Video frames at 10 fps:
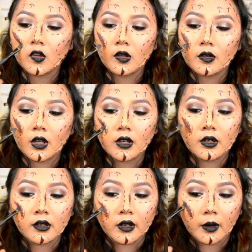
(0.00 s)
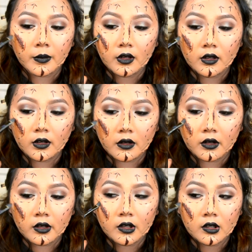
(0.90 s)
I'm just gonna dabble a
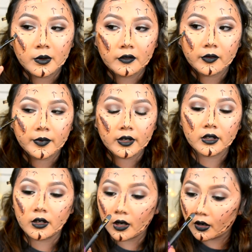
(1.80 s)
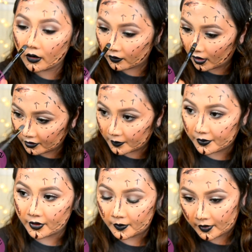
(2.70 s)
little bit of the burgundy around the
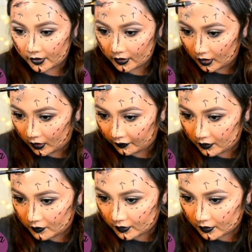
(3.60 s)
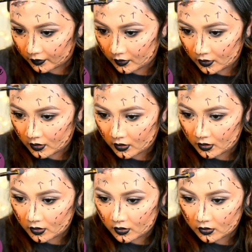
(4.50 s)
perimeter of the wound
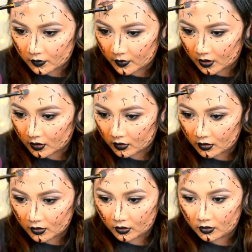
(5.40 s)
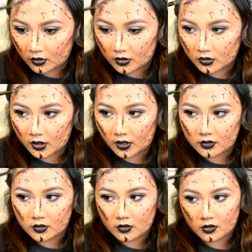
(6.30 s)
to make it look
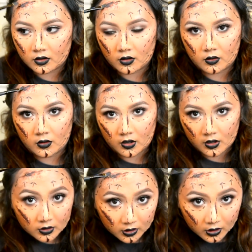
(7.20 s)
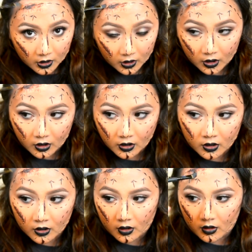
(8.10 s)
not so
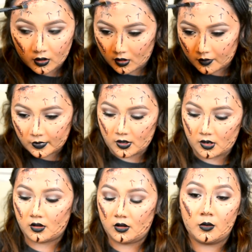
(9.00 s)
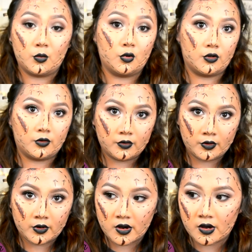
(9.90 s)
clean, make it look more
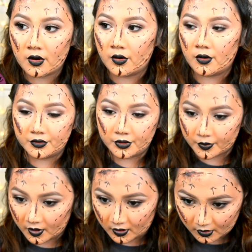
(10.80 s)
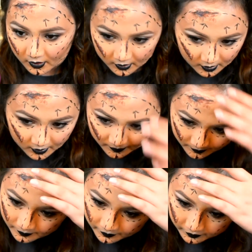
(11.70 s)
gross, because
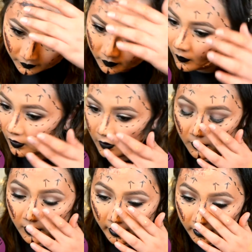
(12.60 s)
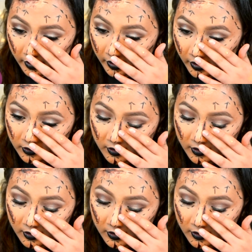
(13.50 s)
why the hell